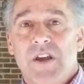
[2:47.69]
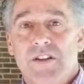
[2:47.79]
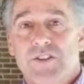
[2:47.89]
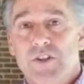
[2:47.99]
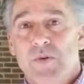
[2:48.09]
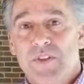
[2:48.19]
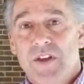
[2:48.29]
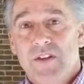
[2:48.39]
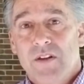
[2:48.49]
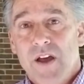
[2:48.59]
in tune with
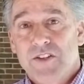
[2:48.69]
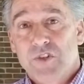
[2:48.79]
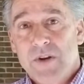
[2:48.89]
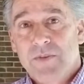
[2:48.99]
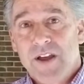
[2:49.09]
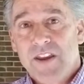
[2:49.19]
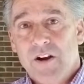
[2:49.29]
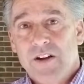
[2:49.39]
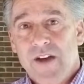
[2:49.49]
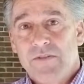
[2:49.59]
streamlining our
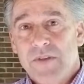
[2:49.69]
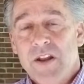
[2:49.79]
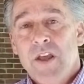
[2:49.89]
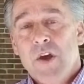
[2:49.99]
government.